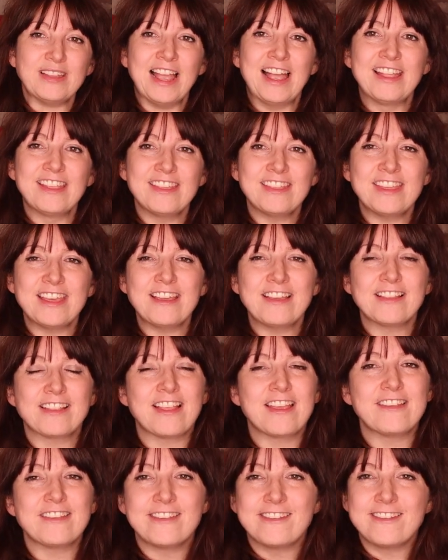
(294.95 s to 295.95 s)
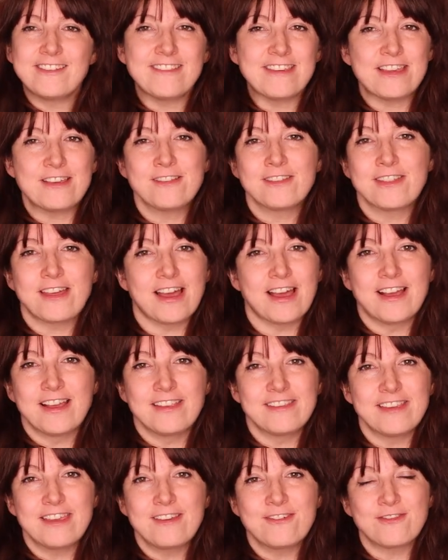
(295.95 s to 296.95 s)
And I think let's steal that
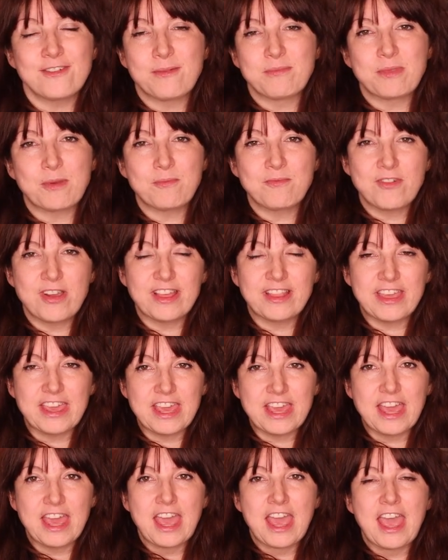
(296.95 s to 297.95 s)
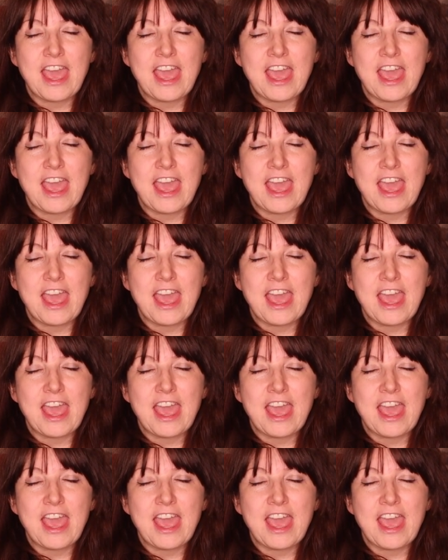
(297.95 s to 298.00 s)
idea from them, really.